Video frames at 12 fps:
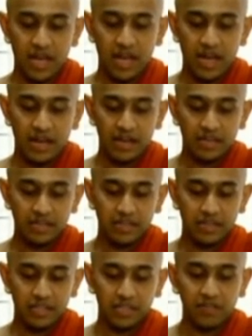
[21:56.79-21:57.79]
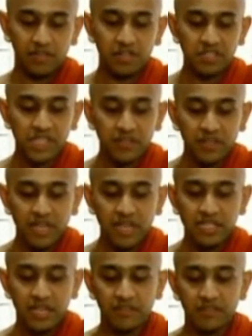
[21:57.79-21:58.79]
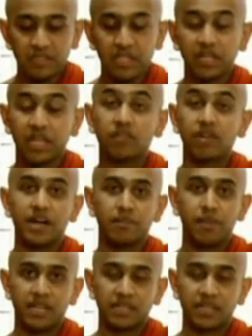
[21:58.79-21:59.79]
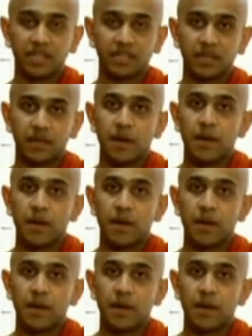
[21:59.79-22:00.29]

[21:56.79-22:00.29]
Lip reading: And he will receive each and everything required by a king.